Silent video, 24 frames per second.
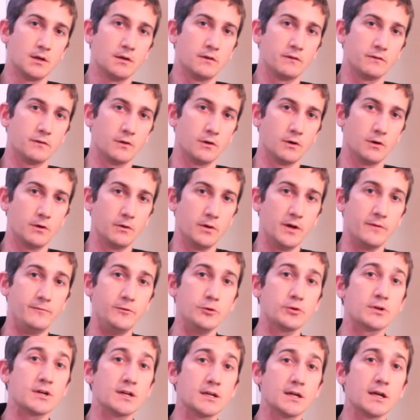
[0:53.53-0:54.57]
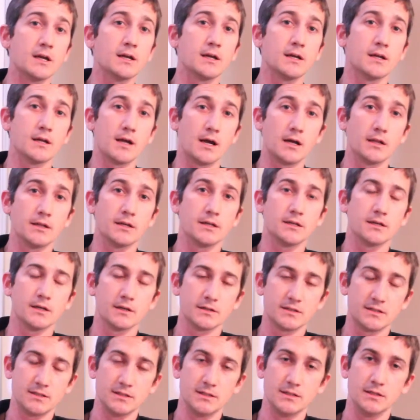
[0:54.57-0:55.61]
So if you can get an LED
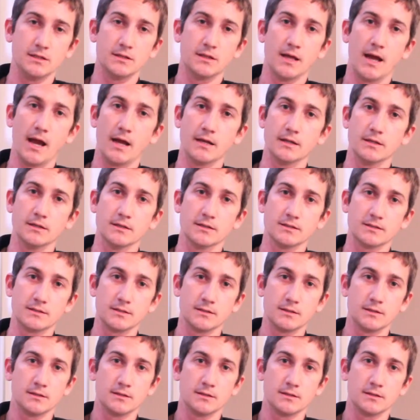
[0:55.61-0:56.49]
LCD that is